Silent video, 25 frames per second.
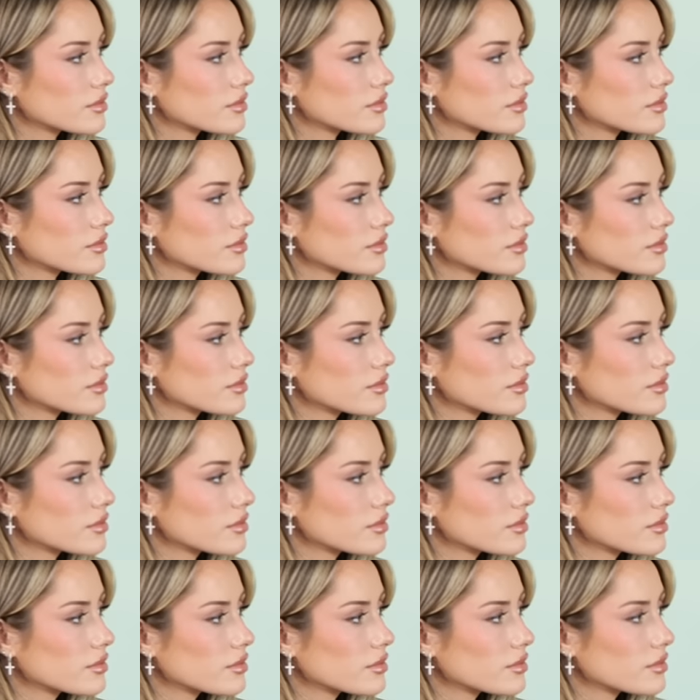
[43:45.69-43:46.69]
who they
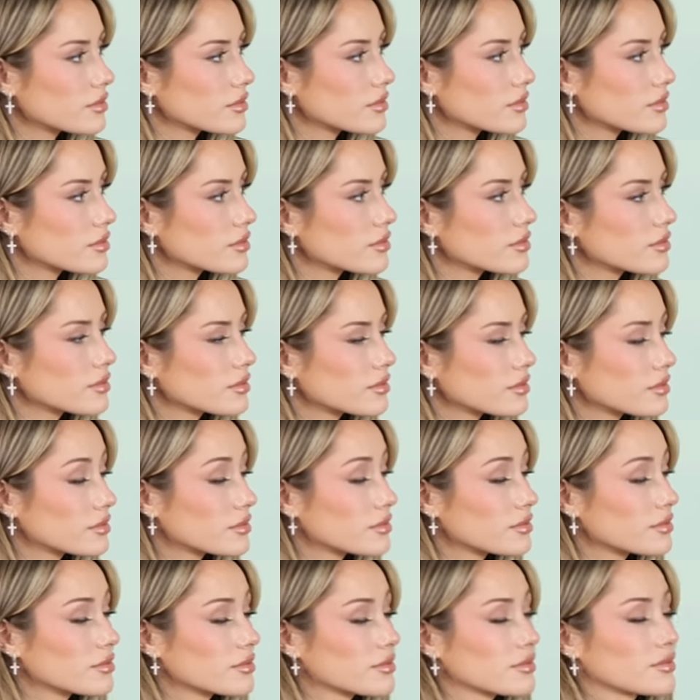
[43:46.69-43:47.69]
follow, you
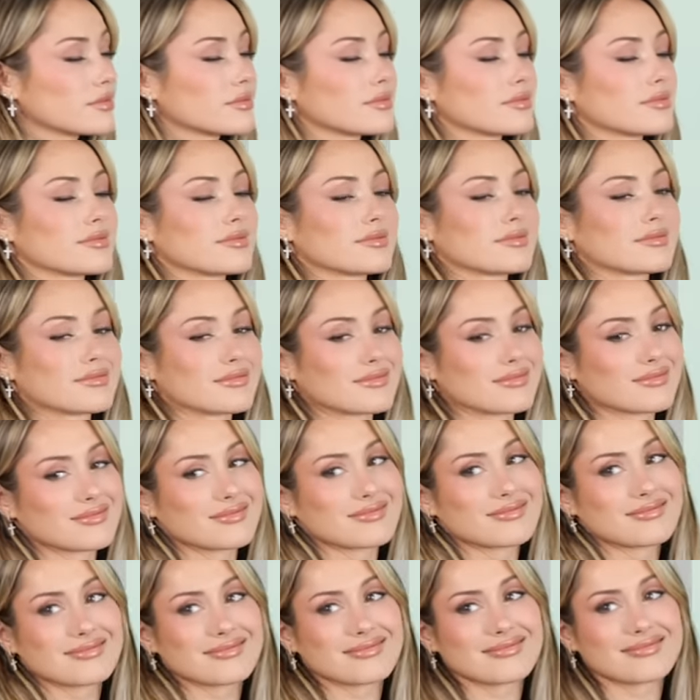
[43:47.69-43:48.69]
can then see who
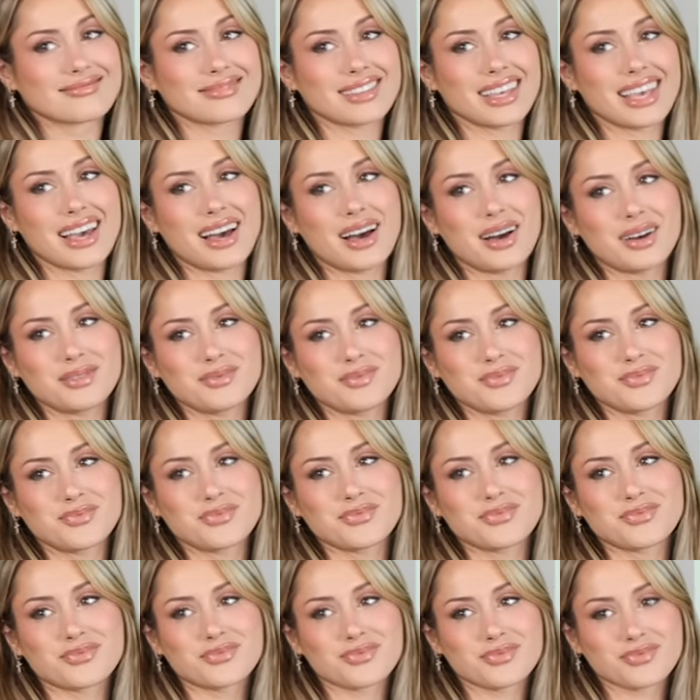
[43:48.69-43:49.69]
who yeah. then you
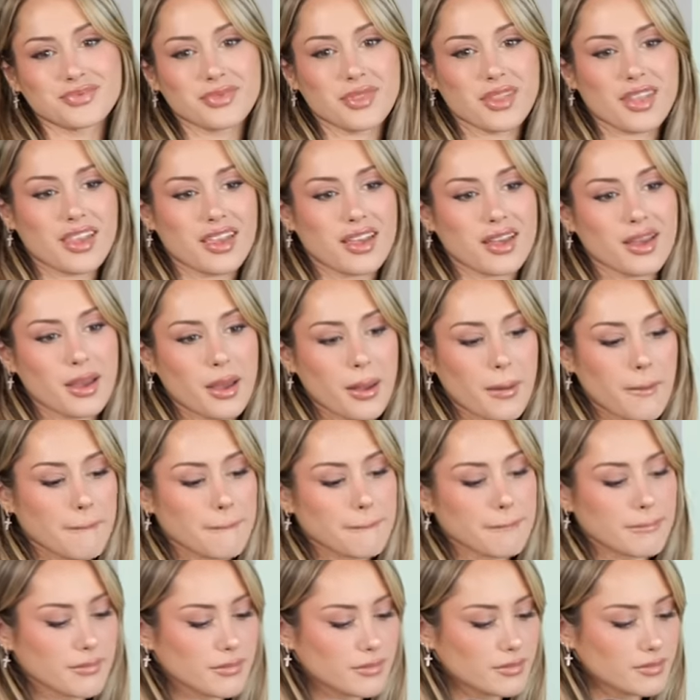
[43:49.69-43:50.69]
can put the pieces
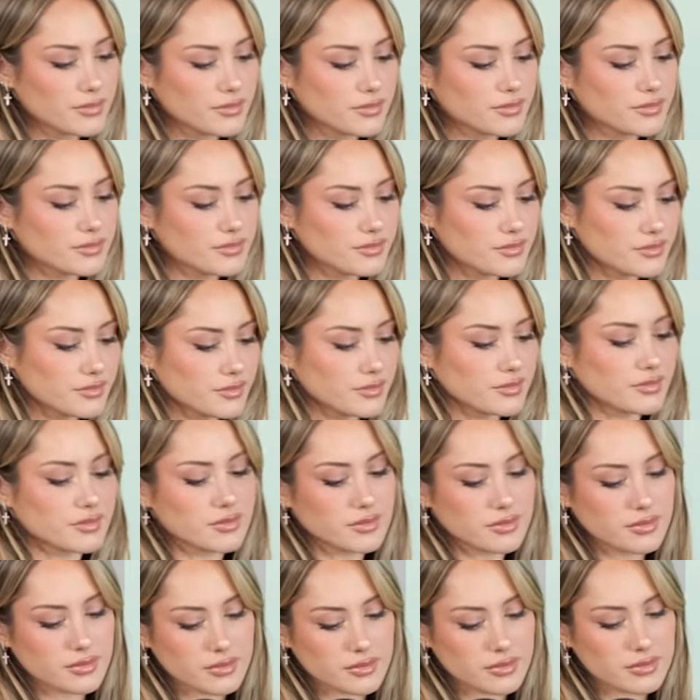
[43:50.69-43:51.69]
together, who they're
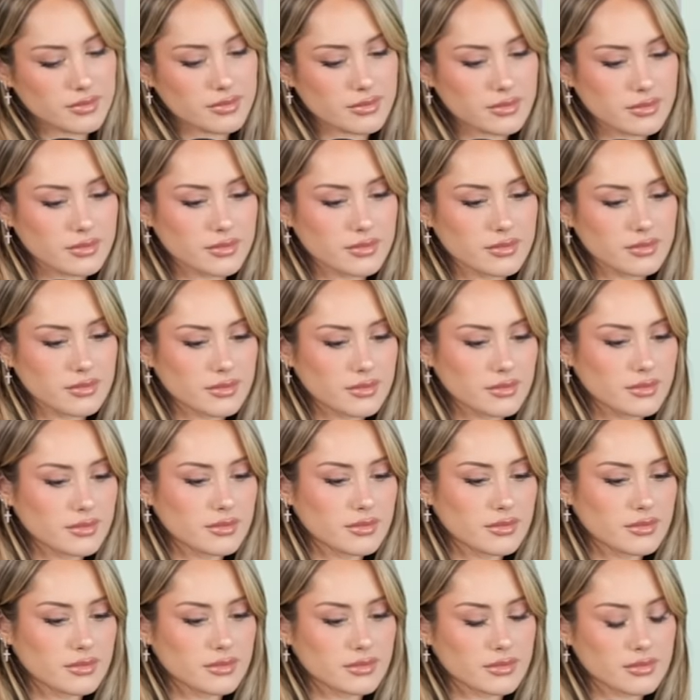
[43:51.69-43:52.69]
hooked whatever
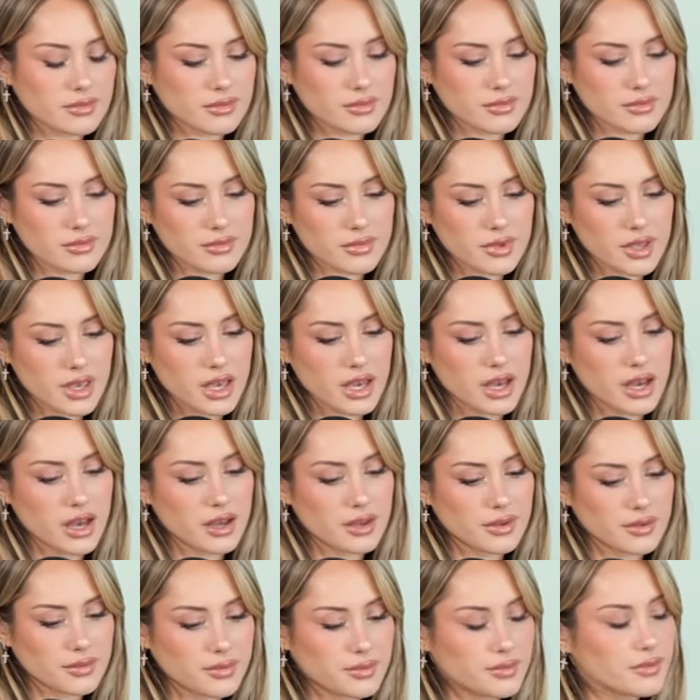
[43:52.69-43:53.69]
whatever it is.
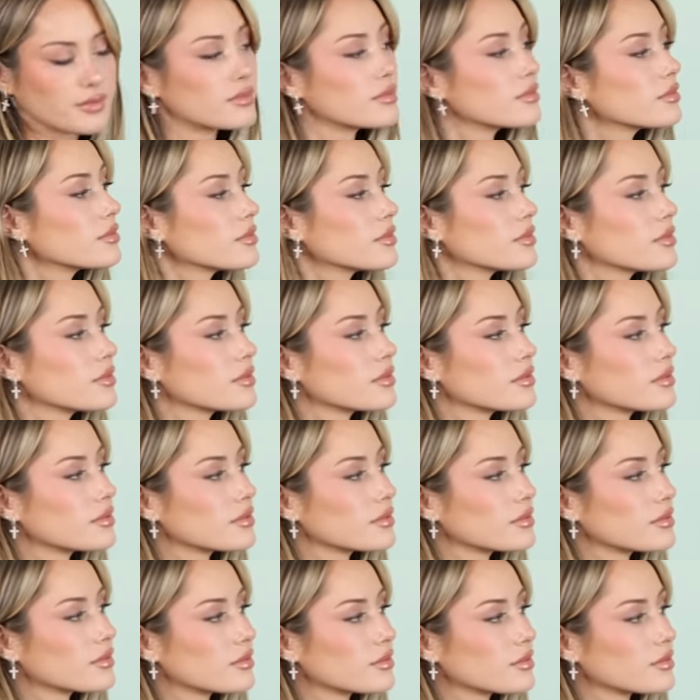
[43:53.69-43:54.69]
Yeah. If you
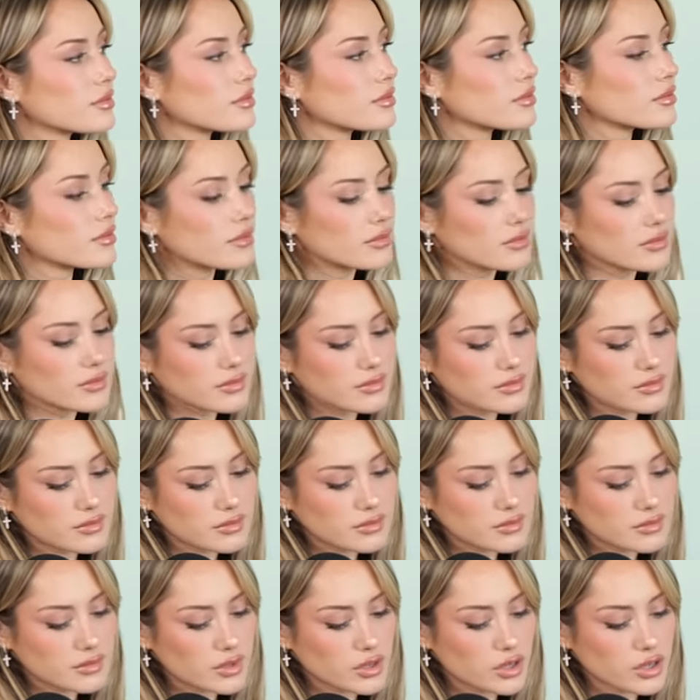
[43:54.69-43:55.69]
can cut it
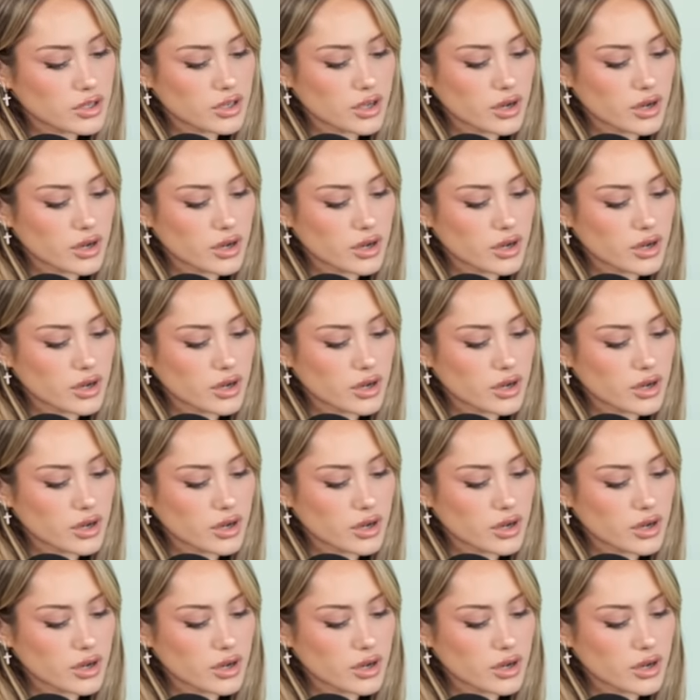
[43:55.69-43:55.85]
off.